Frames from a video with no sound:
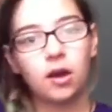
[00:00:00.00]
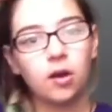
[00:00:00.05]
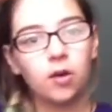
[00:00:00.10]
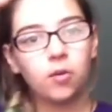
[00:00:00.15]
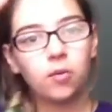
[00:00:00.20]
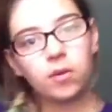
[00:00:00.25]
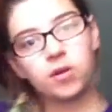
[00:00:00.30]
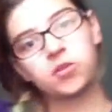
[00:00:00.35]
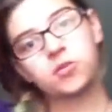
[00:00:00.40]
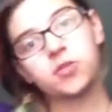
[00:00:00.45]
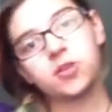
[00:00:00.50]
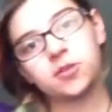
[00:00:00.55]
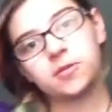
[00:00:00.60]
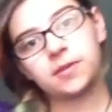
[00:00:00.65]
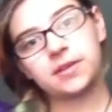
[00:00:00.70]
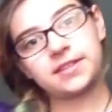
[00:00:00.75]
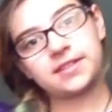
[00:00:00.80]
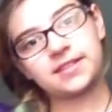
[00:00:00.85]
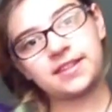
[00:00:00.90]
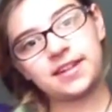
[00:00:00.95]
Well, what's up,
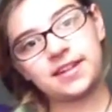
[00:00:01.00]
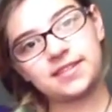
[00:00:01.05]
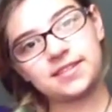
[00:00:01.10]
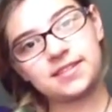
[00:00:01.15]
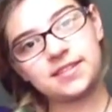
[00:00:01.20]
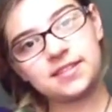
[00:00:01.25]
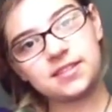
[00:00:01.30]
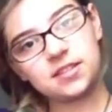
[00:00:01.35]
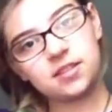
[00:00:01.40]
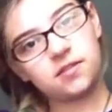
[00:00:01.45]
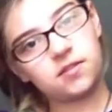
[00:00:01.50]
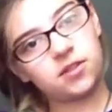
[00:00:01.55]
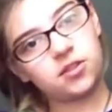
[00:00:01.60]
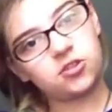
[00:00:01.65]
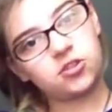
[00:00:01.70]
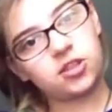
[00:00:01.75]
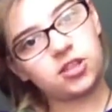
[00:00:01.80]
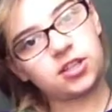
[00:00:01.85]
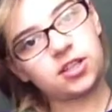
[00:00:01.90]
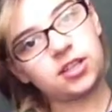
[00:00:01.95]
my snacks? It's Ia
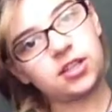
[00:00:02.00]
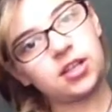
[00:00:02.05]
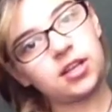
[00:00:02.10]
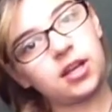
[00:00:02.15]
Veldraken,